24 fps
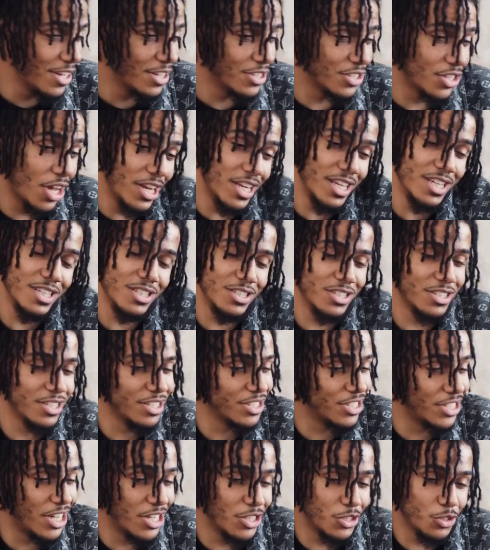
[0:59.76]
Sunnies,
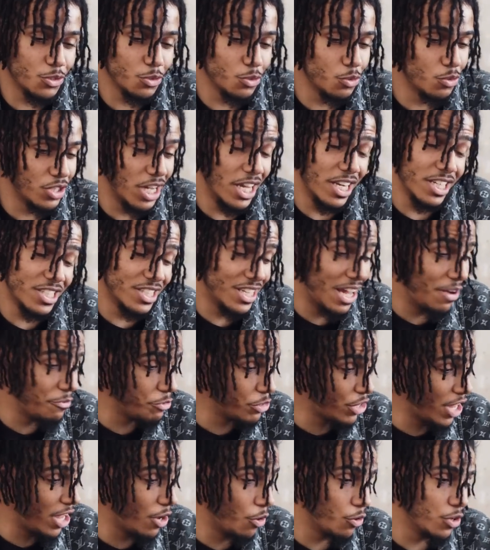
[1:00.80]
essential. Yeah, this is
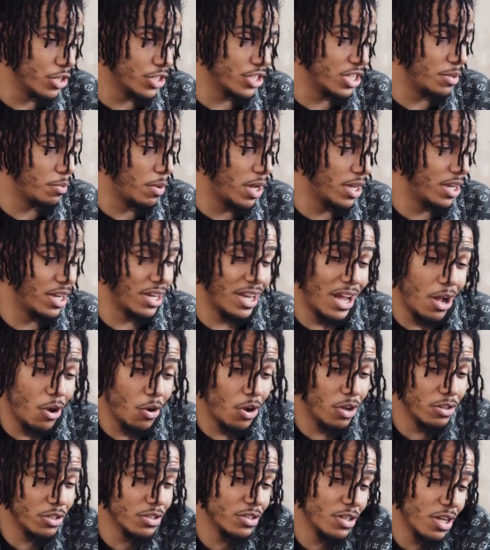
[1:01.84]
everyday, honestly, man. And
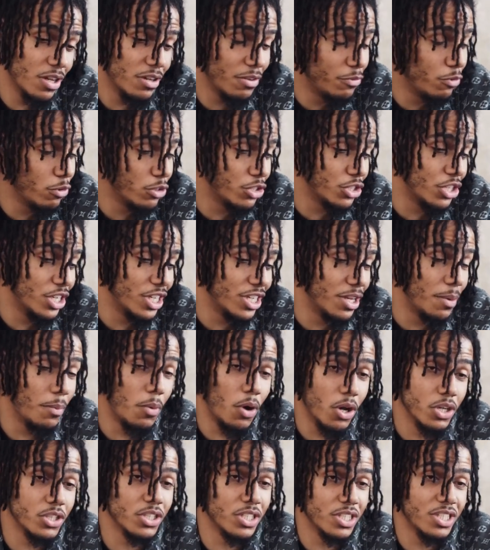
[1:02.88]
now, unfortunately, the
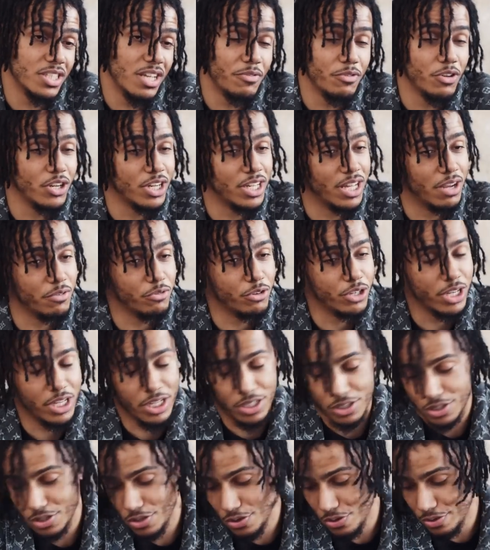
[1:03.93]
mask is definitely
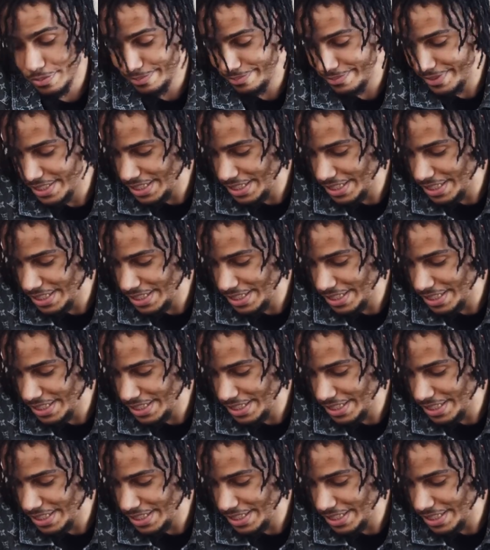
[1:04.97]
everyday, so.